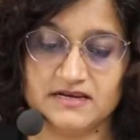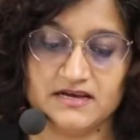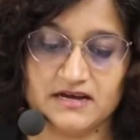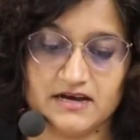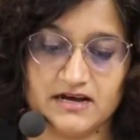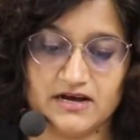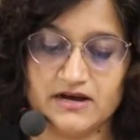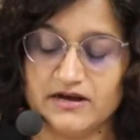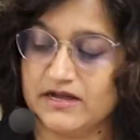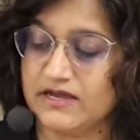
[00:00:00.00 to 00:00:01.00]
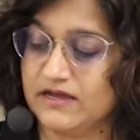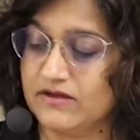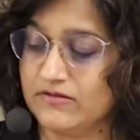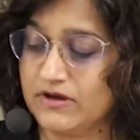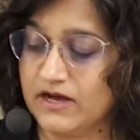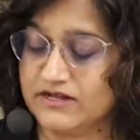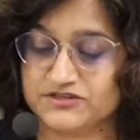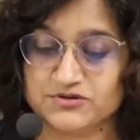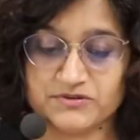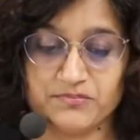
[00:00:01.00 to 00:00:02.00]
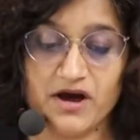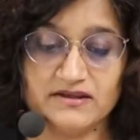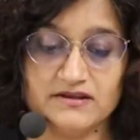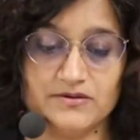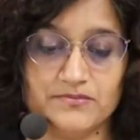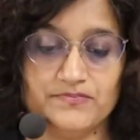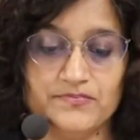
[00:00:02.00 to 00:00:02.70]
due to Putnam,